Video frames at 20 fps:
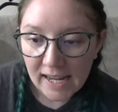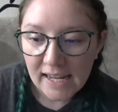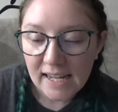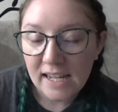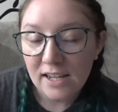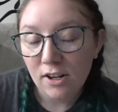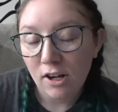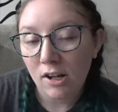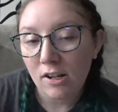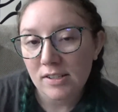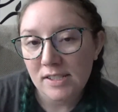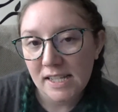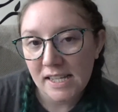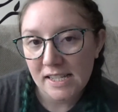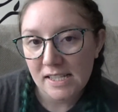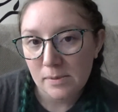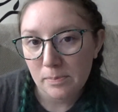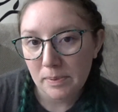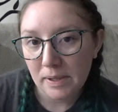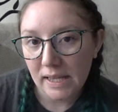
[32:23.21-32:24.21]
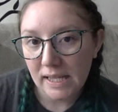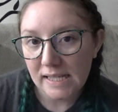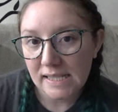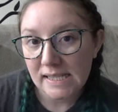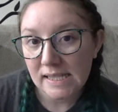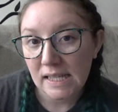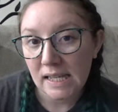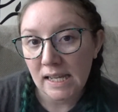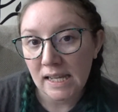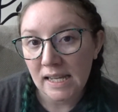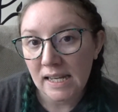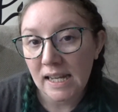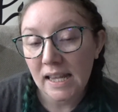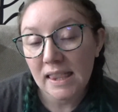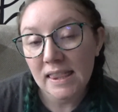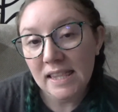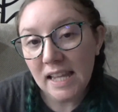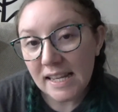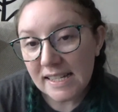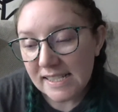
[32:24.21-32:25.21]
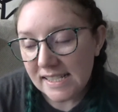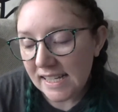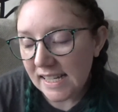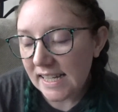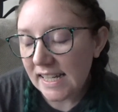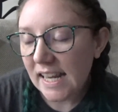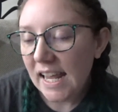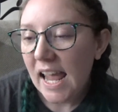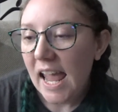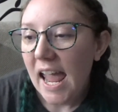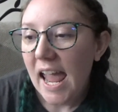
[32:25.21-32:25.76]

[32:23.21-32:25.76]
It all takes place in London,